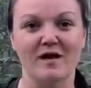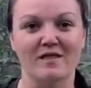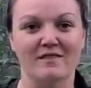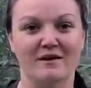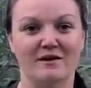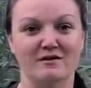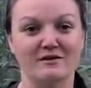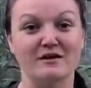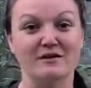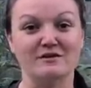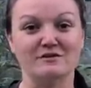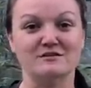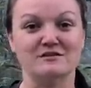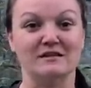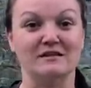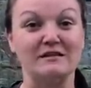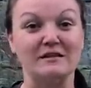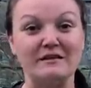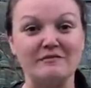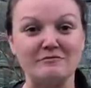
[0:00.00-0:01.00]
that are here
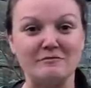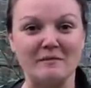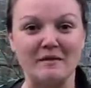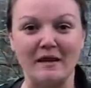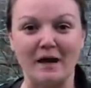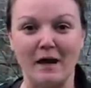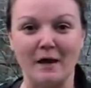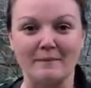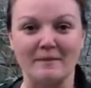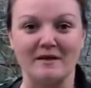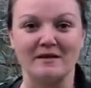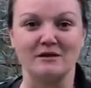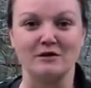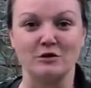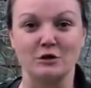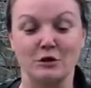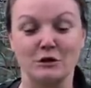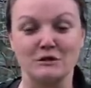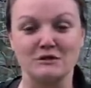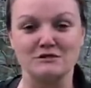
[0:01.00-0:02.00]
to lift me up and
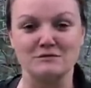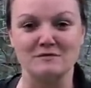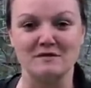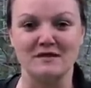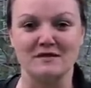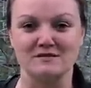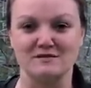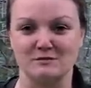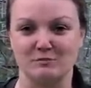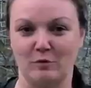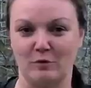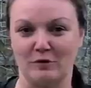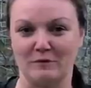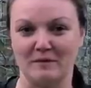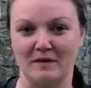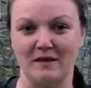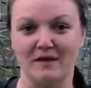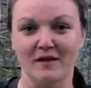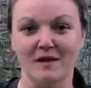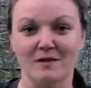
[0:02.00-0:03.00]
encourage me and support
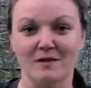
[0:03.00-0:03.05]
me.